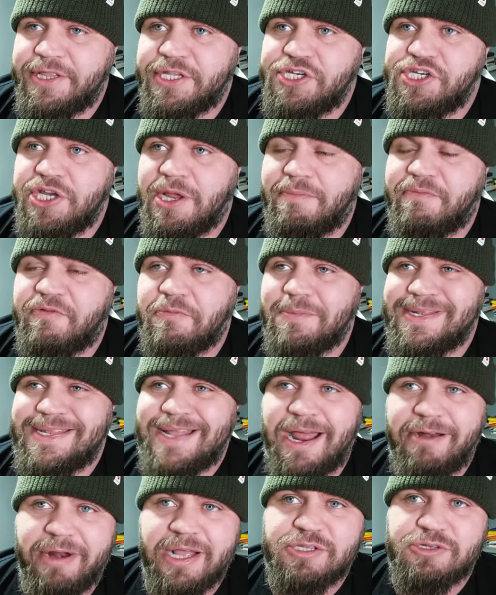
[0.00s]
the ship from a
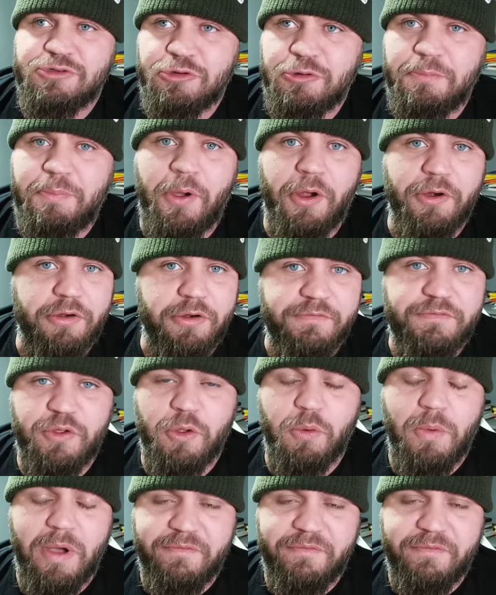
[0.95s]
directorial point of view,